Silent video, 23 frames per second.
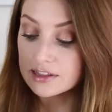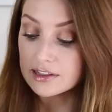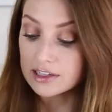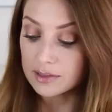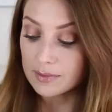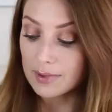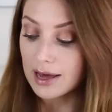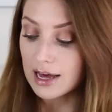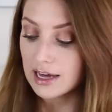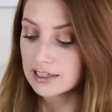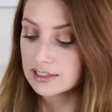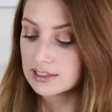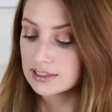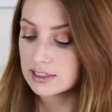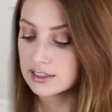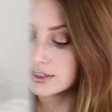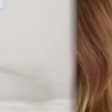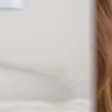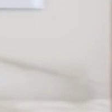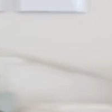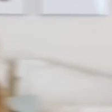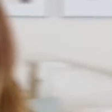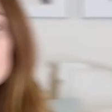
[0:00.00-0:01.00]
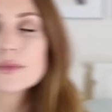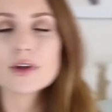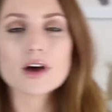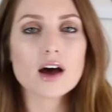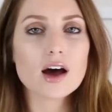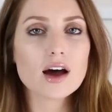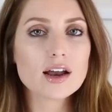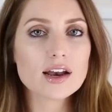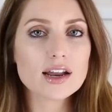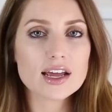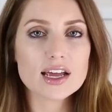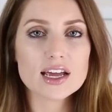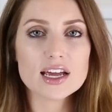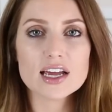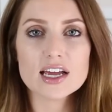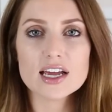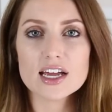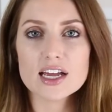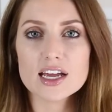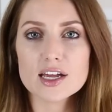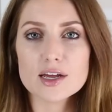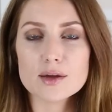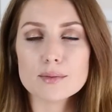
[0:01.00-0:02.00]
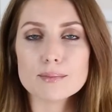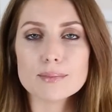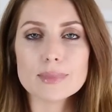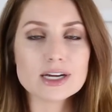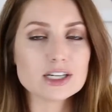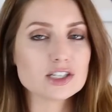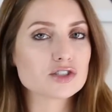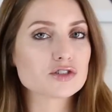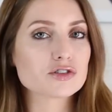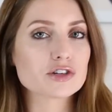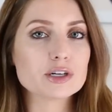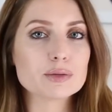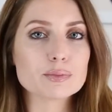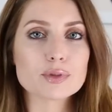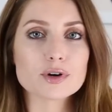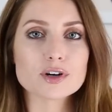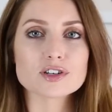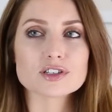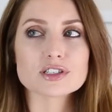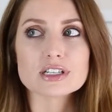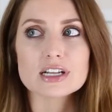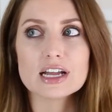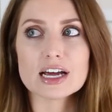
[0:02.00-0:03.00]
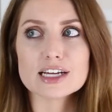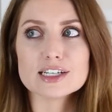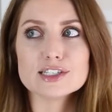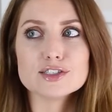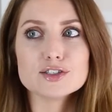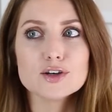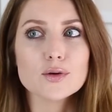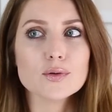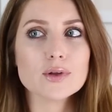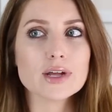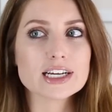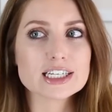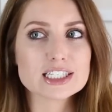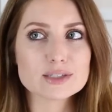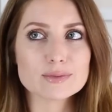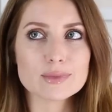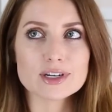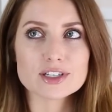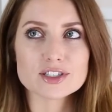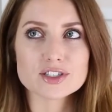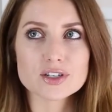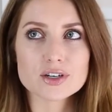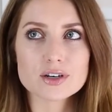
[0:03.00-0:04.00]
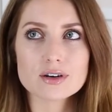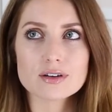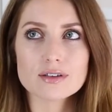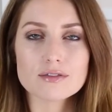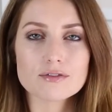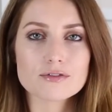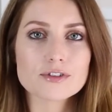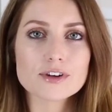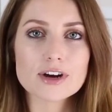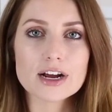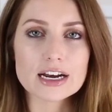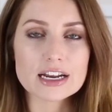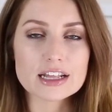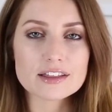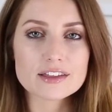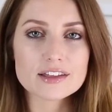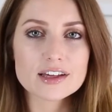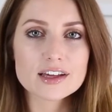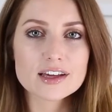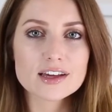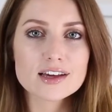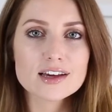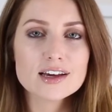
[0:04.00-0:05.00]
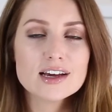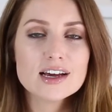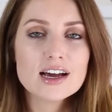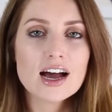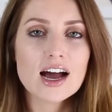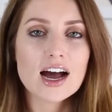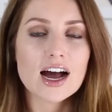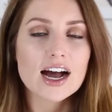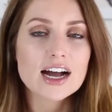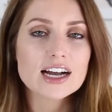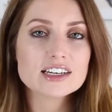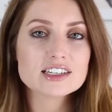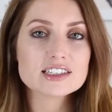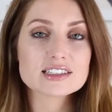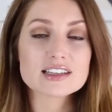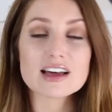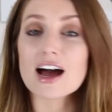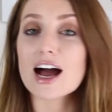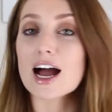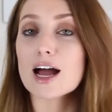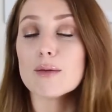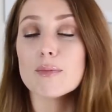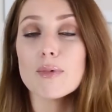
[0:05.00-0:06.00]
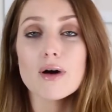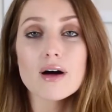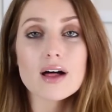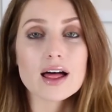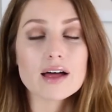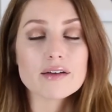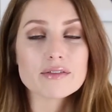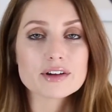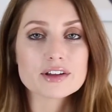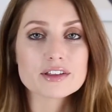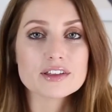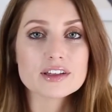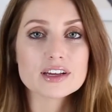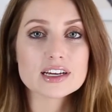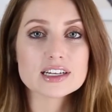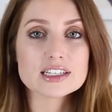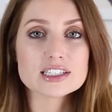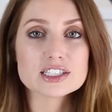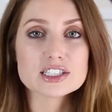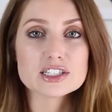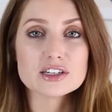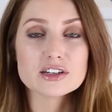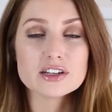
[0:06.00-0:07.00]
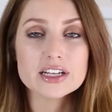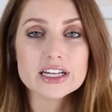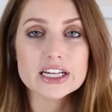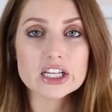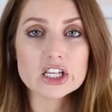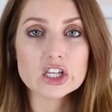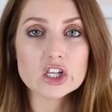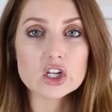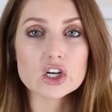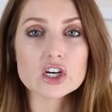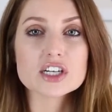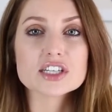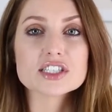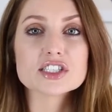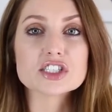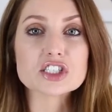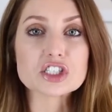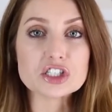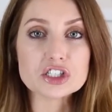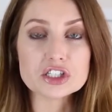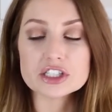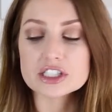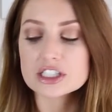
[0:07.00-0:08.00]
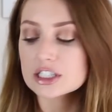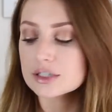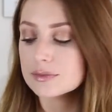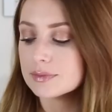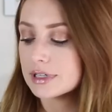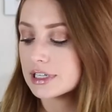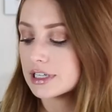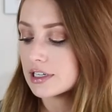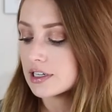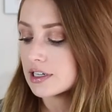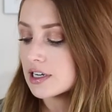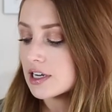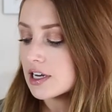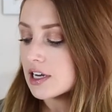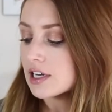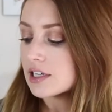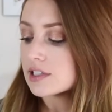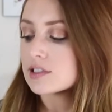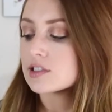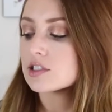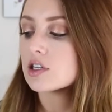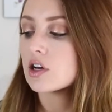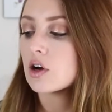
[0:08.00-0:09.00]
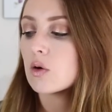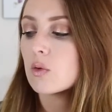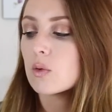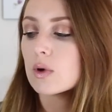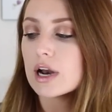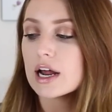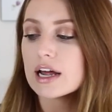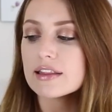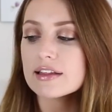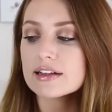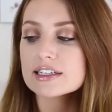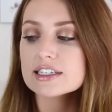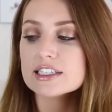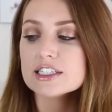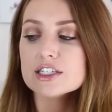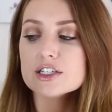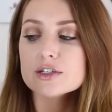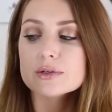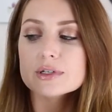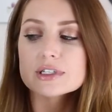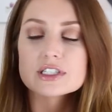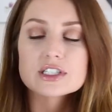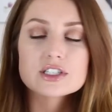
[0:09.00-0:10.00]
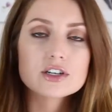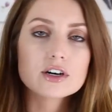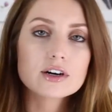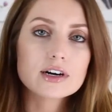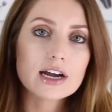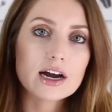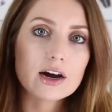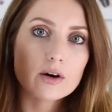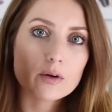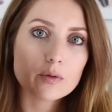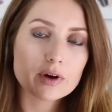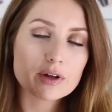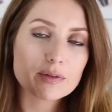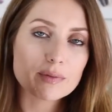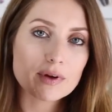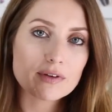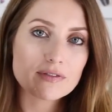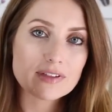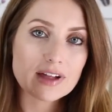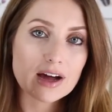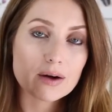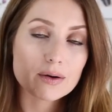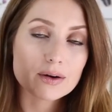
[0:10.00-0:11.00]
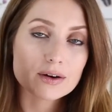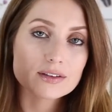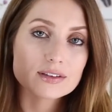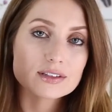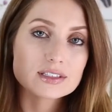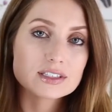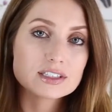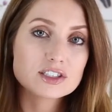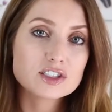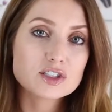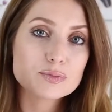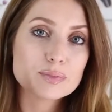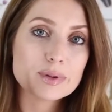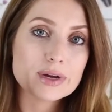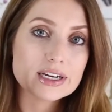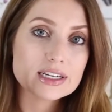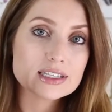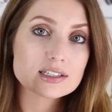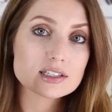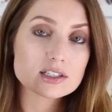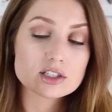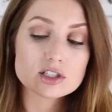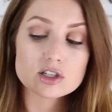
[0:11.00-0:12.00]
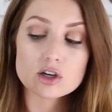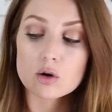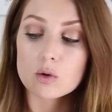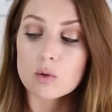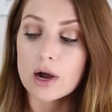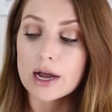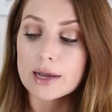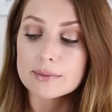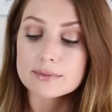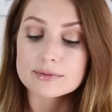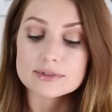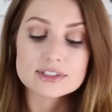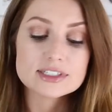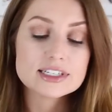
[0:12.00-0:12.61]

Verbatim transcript: the mask. So I'm not a measuring person. I don't like to measure for anything. I just eyeball everything until it looks good to me. So what I like to do is start out with my flour. This is your base. So I